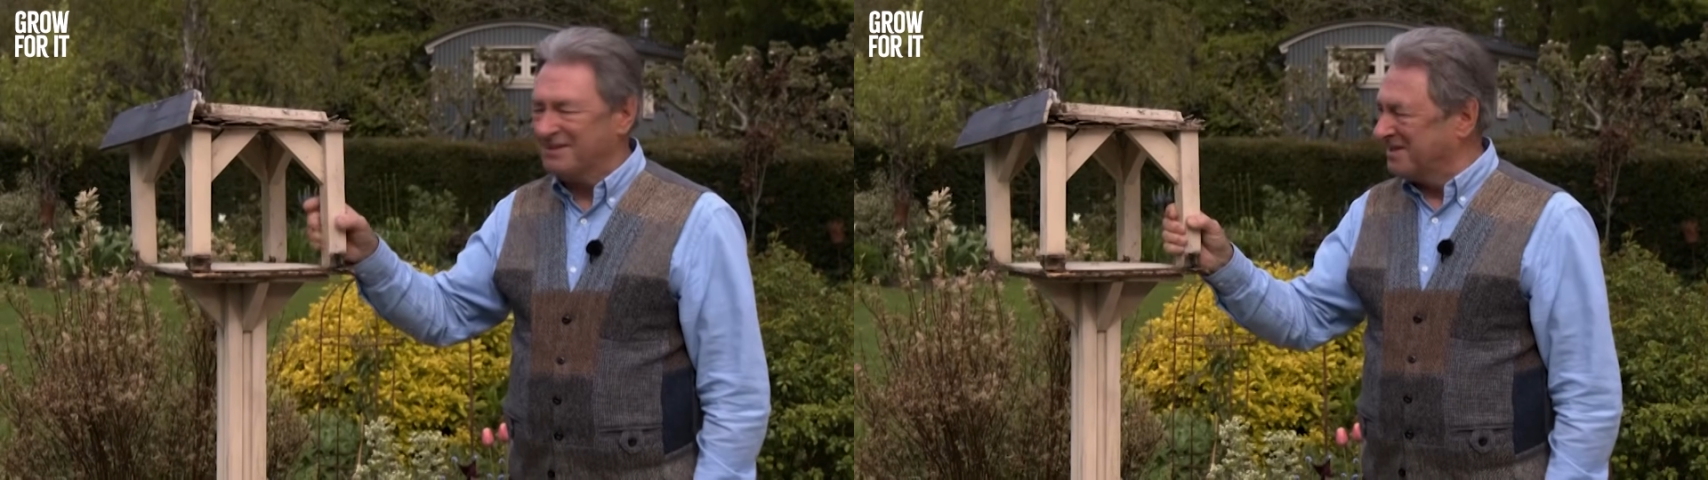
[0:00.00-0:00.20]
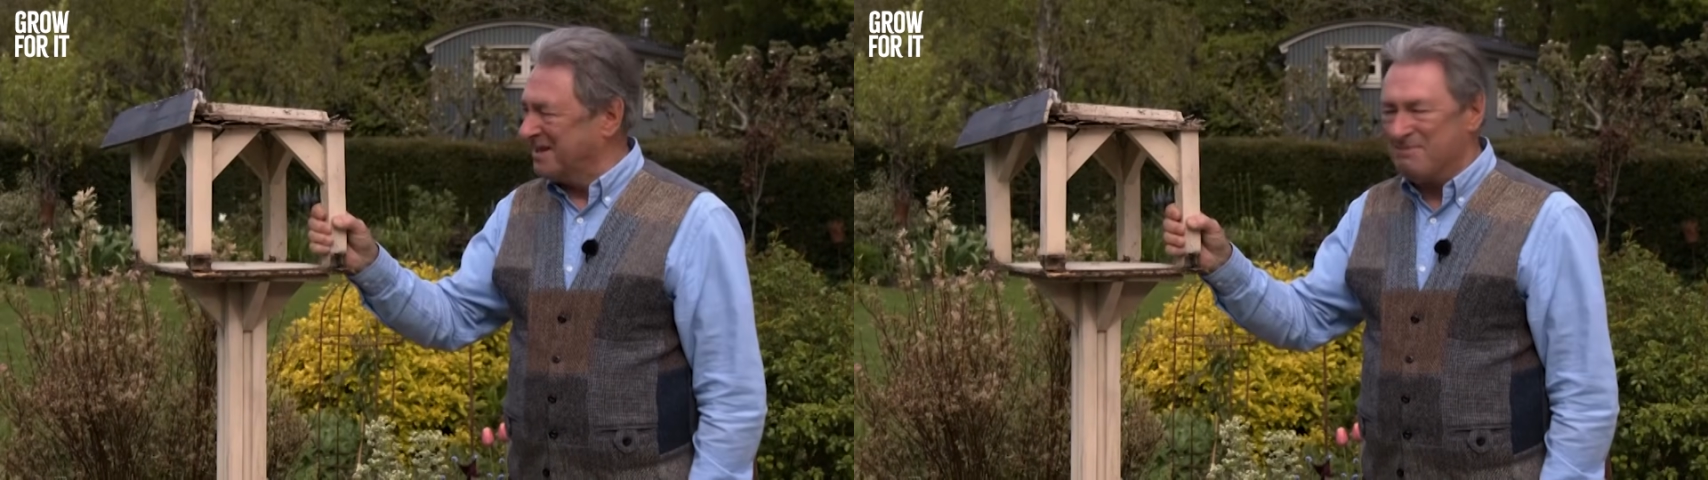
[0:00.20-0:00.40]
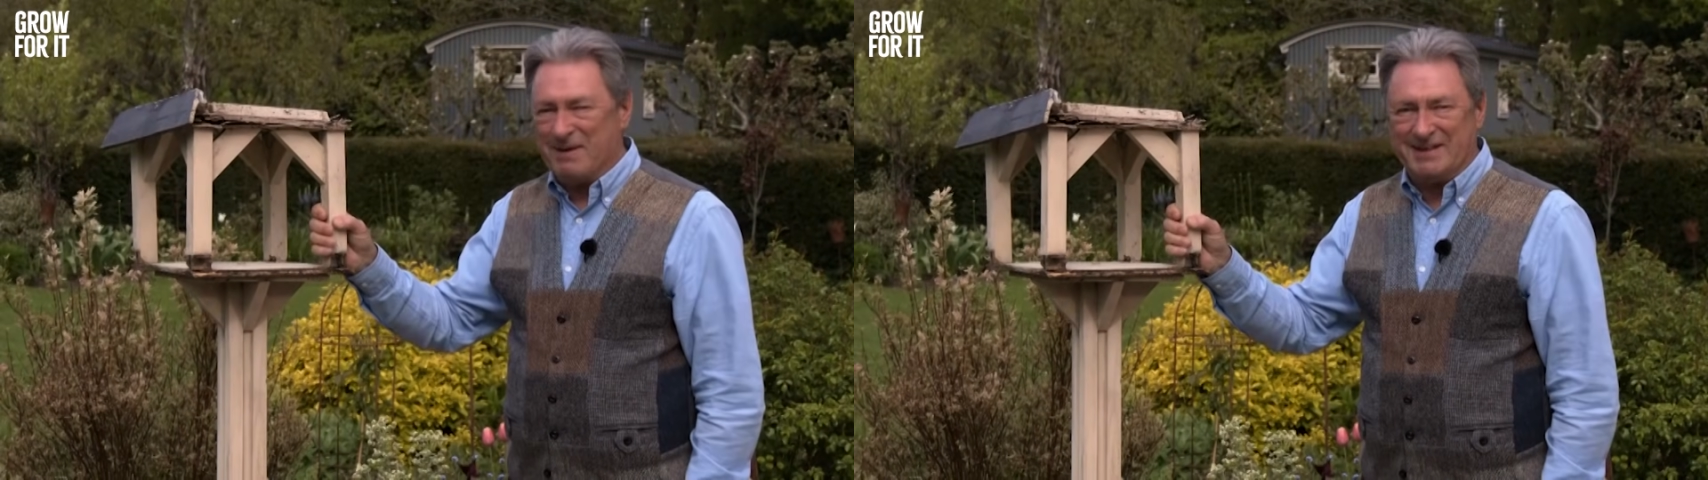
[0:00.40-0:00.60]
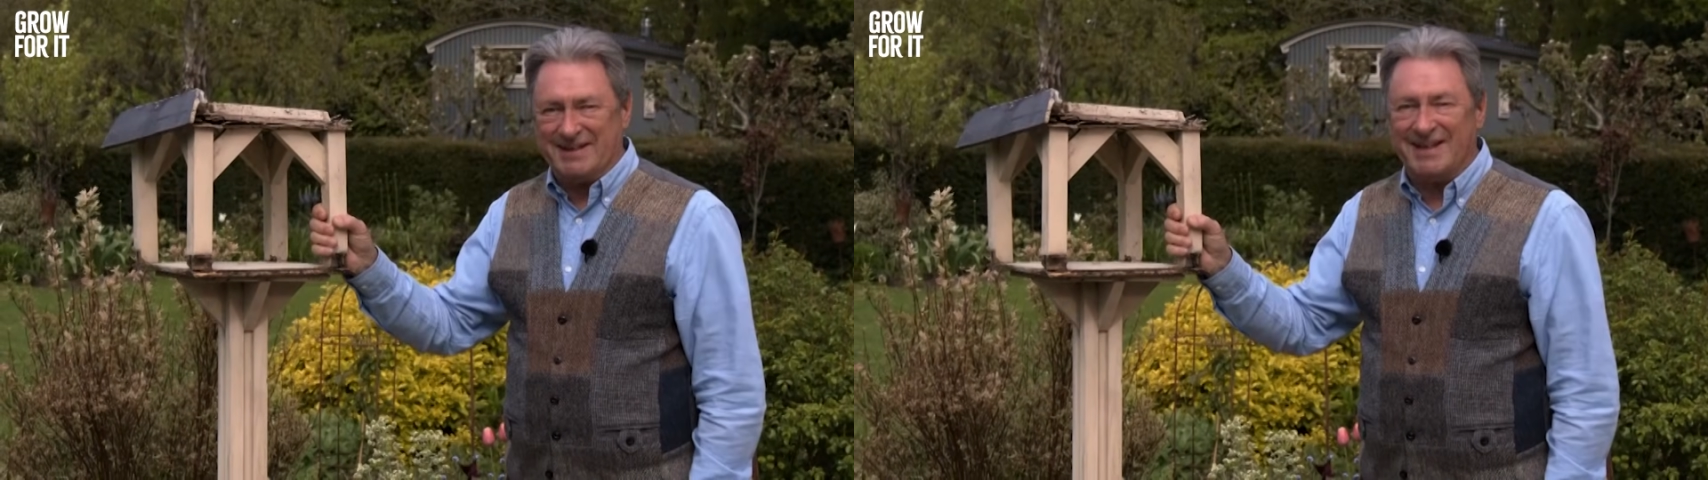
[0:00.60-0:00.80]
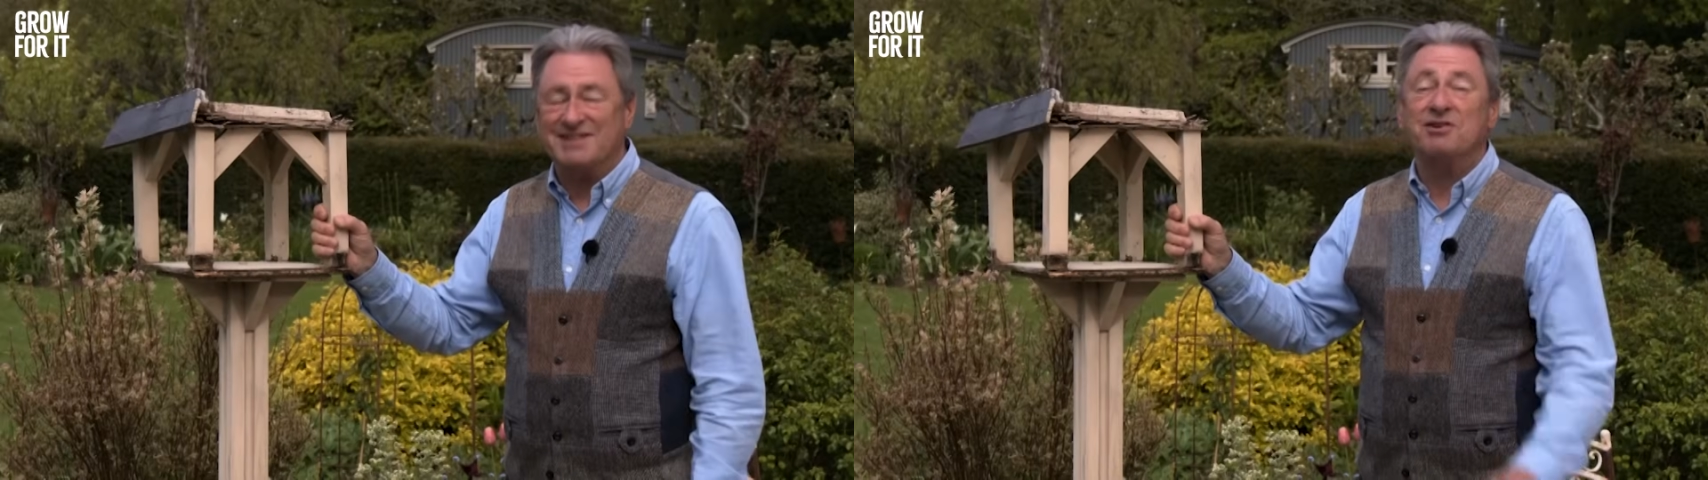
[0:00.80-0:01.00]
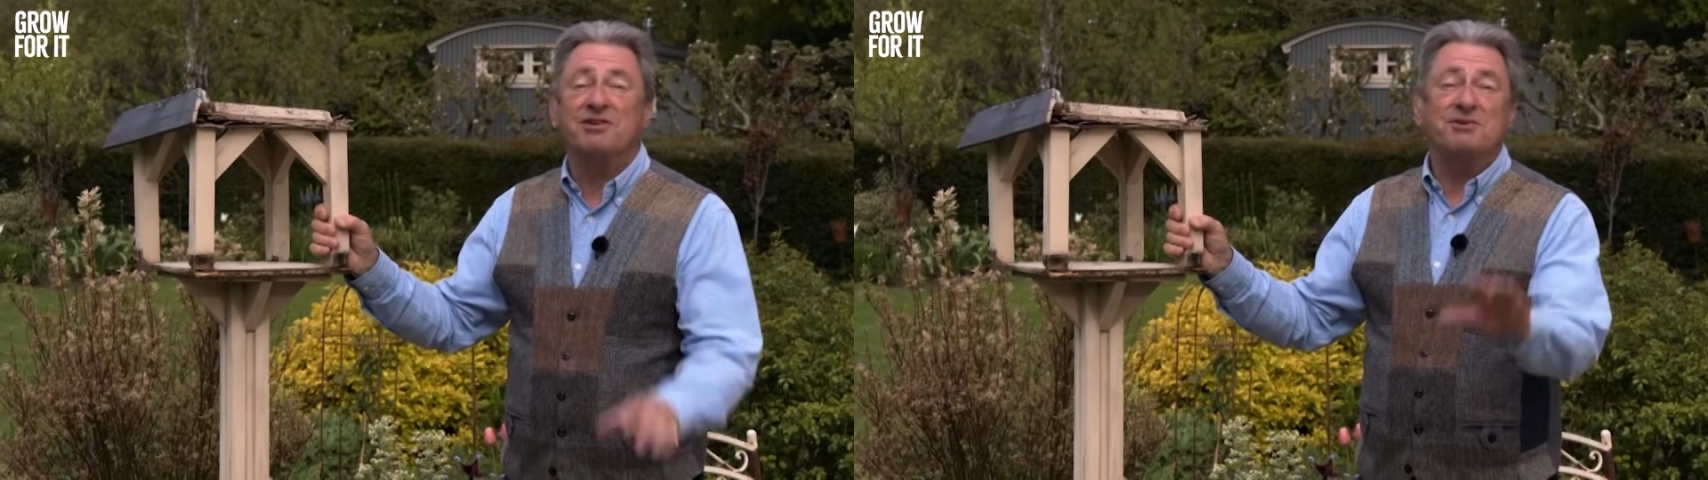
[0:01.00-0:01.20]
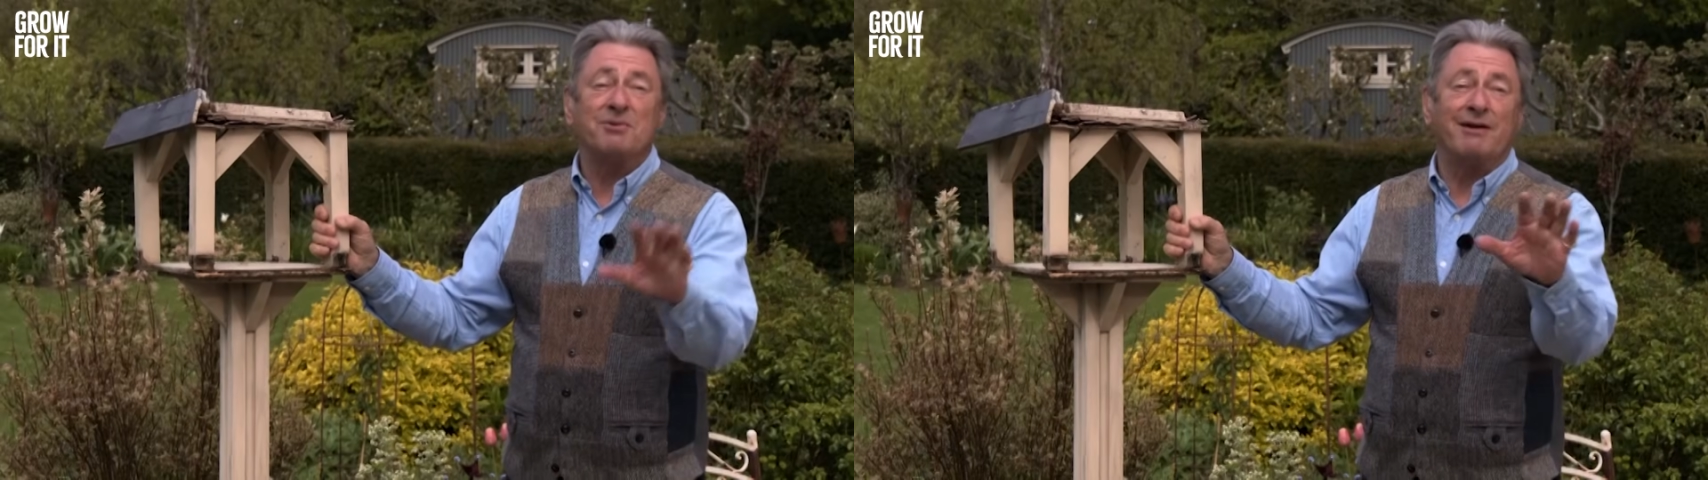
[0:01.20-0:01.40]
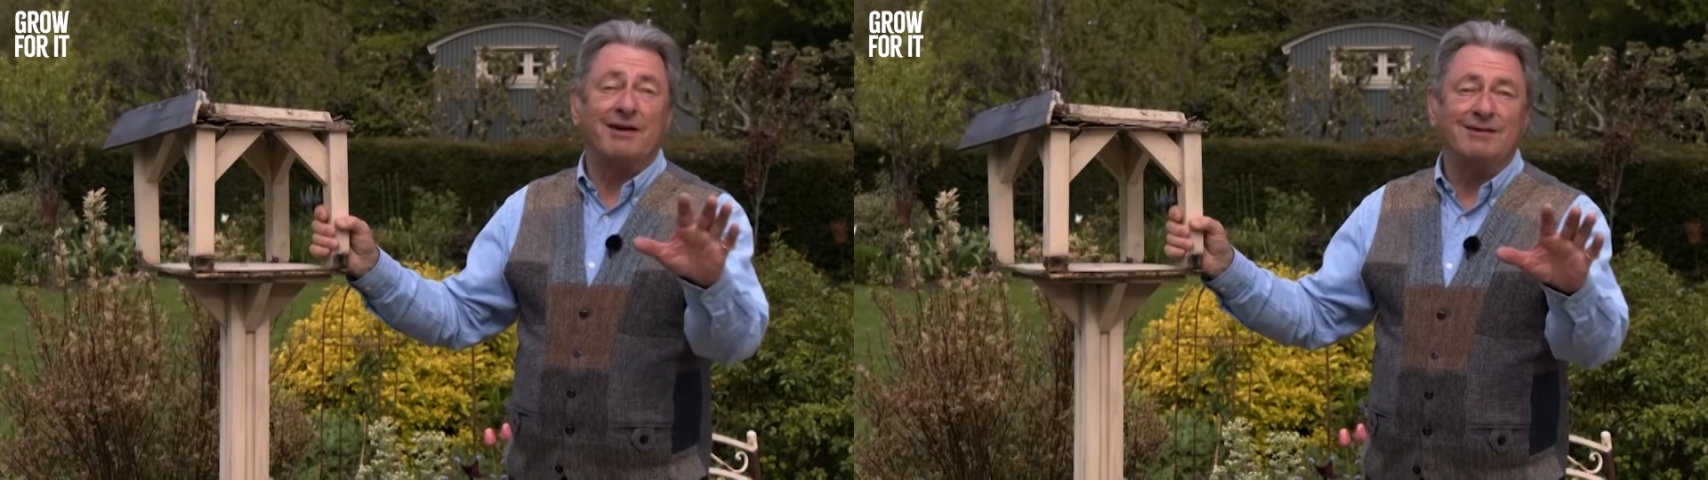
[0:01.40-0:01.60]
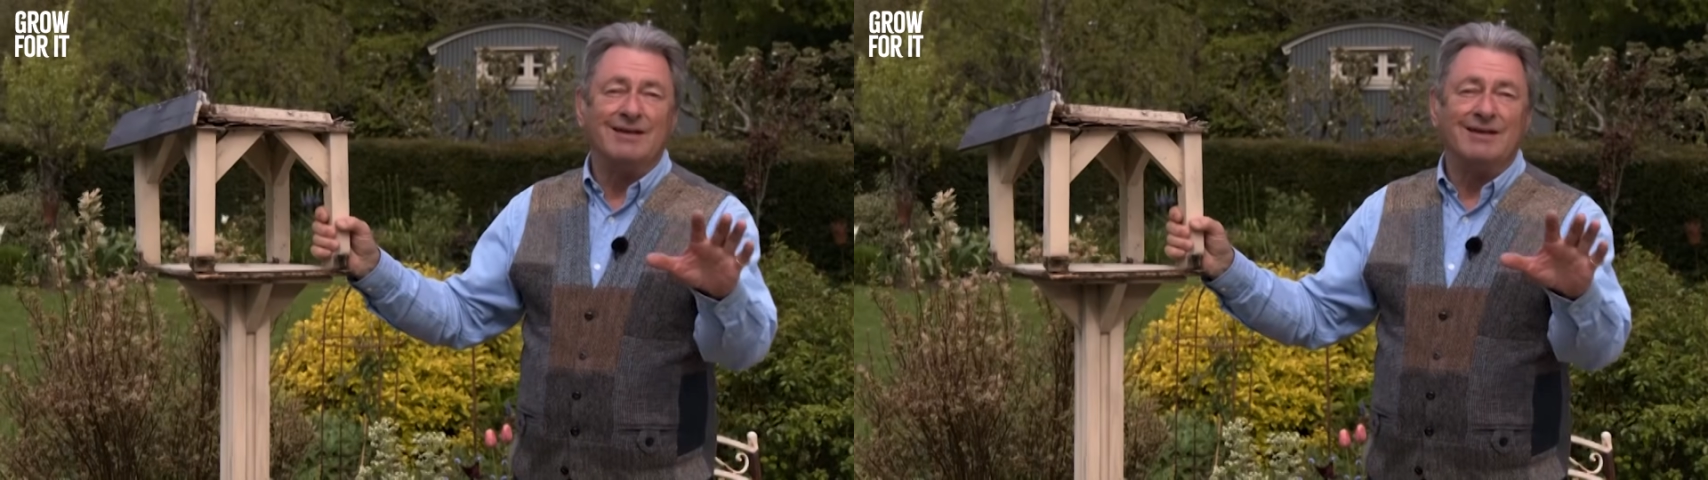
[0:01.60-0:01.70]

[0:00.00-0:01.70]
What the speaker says: seen better days, not to worry.